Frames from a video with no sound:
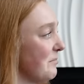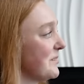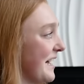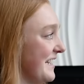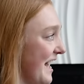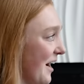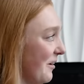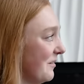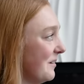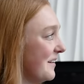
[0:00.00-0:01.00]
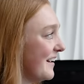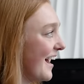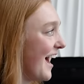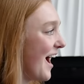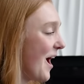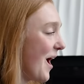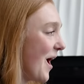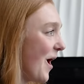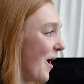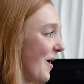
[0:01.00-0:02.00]
upside down
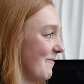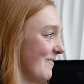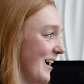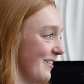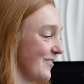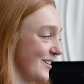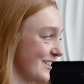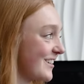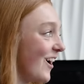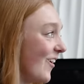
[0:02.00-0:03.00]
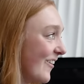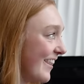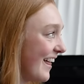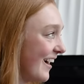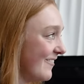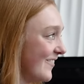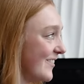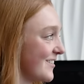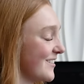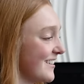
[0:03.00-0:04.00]
on my first call with them.
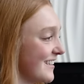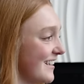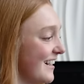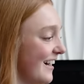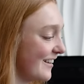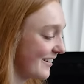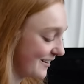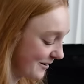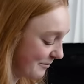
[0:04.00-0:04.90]
Oh, which was a little